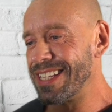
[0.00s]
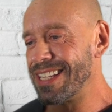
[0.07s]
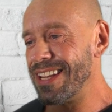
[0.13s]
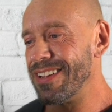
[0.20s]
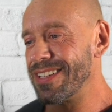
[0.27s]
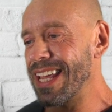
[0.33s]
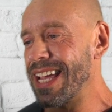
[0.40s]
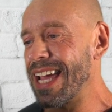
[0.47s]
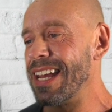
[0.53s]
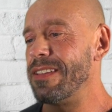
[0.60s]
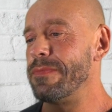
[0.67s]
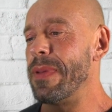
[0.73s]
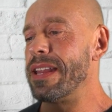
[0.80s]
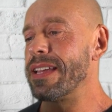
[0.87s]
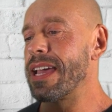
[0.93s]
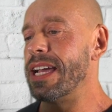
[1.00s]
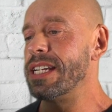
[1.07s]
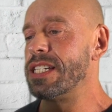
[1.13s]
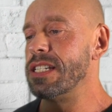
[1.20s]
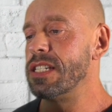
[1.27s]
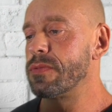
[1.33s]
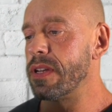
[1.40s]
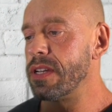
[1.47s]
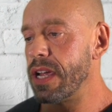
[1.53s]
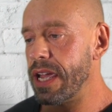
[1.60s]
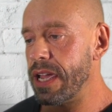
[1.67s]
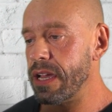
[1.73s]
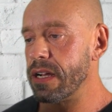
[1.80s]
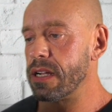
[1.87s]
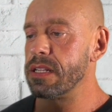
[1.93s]
do you take any medications when you're
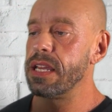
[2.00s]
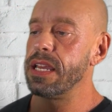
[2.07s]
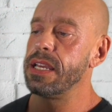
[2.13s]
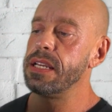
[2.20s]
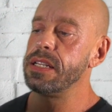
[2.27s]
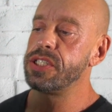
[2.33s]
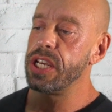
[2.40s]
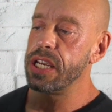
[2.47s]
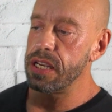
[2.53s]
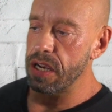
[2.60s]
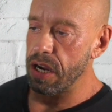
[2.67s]
ill, e.g.